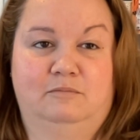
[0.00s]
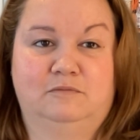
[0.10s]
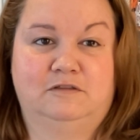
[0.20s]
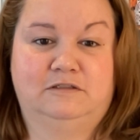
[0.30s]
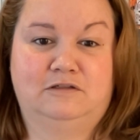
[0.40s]

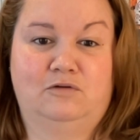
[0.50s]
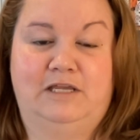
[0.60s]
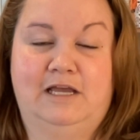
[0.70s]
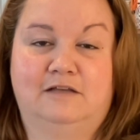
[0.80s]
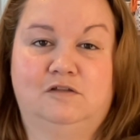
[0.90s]
So
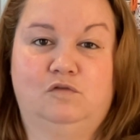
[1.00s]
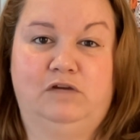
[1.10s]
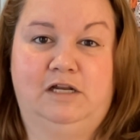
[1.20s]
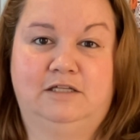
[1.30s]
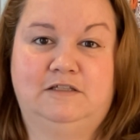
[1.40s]
he has 3
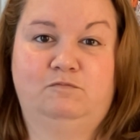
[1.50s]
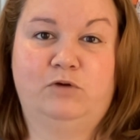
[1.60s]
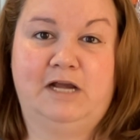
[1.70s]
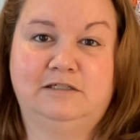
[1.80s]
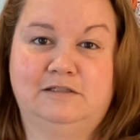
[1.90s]
nights of
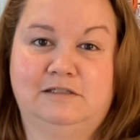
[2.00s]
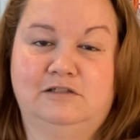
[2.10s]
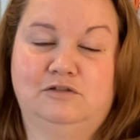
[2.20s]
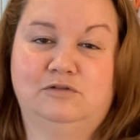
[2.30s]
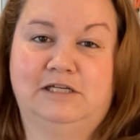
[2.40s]
practice and
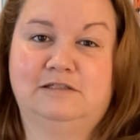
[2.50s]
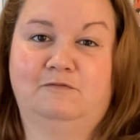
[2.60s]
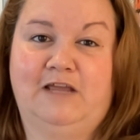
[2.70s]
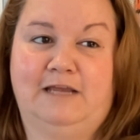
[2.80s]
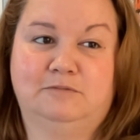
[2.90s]
2 days of
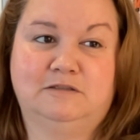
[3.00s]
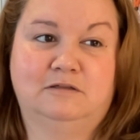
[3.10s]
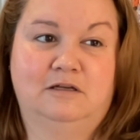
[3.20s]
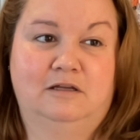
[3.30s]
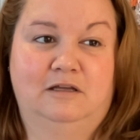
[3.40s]
games.
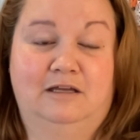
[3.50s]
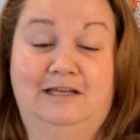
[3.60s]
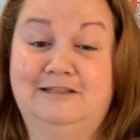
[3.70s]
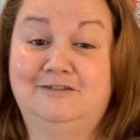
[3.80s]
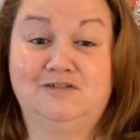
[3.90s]

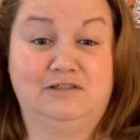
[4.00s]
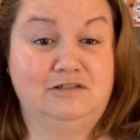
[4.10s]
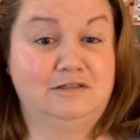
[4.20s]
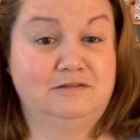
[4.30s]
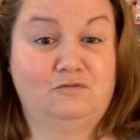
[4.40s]
And this is
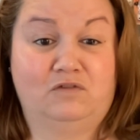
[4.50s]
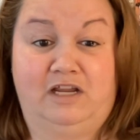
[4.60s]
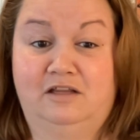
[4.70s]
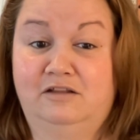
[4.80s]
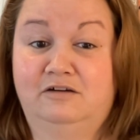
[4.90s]
just
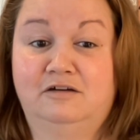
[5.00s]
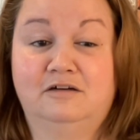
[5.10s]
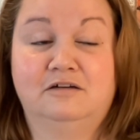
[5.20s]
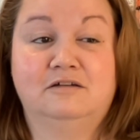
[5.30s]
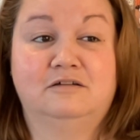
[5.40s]

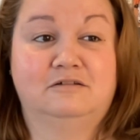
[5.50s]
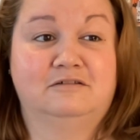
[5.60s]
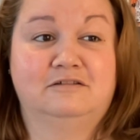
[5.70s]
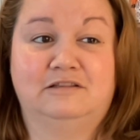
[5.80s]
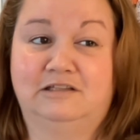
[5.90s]
regular
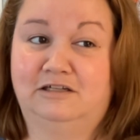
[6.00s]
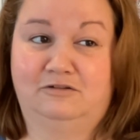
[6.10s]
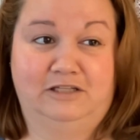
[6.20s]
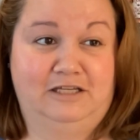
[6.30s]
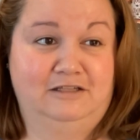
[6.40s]
Little
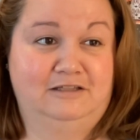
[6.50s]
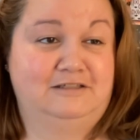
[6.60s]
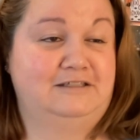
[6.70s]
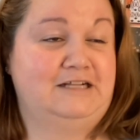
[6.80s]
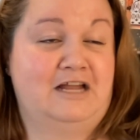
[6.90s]
League. This
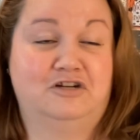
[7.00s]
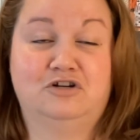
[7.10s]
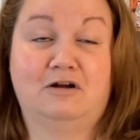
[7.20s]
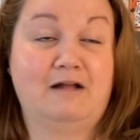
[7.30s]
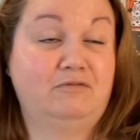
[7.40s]
is not a
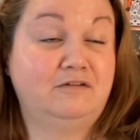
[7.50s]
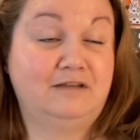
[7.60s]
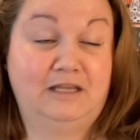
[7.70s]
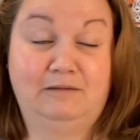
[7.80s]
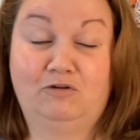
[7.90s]
travel
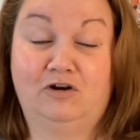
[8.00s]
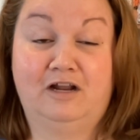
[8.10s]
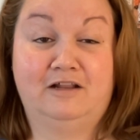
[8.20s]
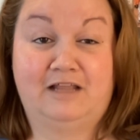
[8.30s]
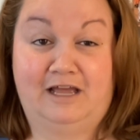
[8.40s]
team or none
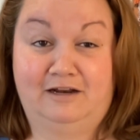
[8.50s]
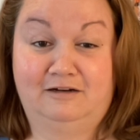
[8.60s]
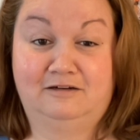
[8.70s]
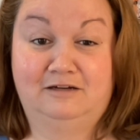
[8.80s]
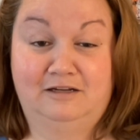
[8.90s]
of that.
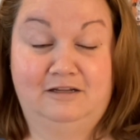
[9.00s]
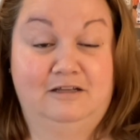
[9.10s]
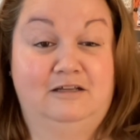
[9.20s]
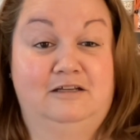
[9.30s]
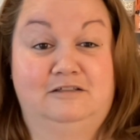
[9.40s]

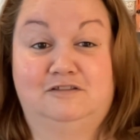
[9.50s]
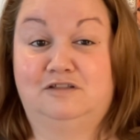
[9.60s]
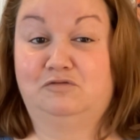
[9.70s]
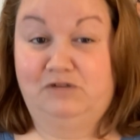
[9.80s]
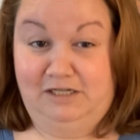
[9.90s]
It's
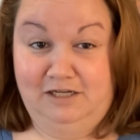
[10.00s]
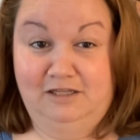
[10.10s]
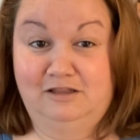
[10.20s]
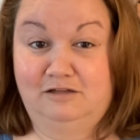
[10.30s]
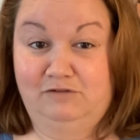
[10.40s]

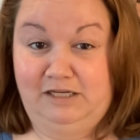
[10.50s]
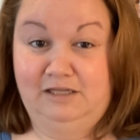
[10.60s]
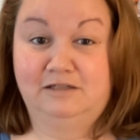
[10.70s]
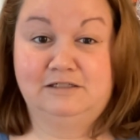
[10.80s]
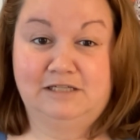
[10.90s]

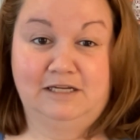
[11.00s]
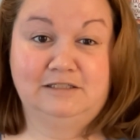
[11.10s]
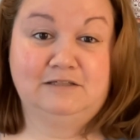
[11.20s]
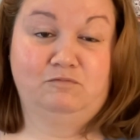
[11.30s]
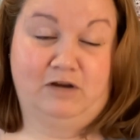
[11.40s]
3
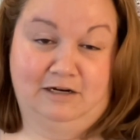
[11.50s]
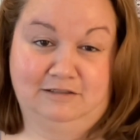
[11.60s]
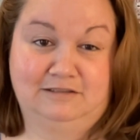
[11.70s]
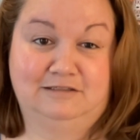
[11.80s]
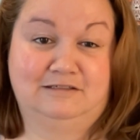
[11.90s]
days of
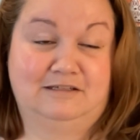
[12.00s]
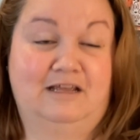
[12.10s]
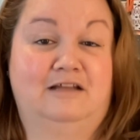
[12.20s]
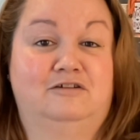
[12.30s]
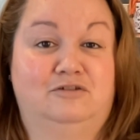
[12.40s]
practices
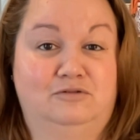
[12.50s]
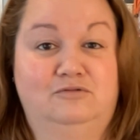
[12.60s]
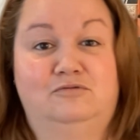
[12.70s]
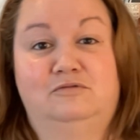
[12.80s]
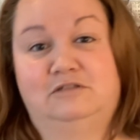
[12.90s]
and
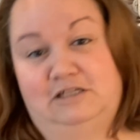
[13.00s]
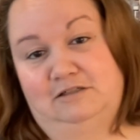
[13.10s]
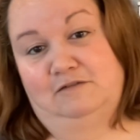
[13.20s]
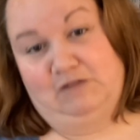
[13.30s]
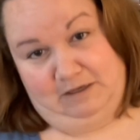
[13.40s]
2 days
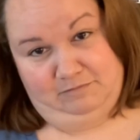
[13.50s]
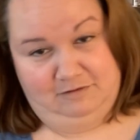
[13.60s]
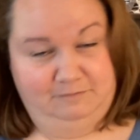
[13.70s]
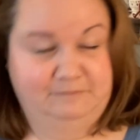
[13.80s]
of games.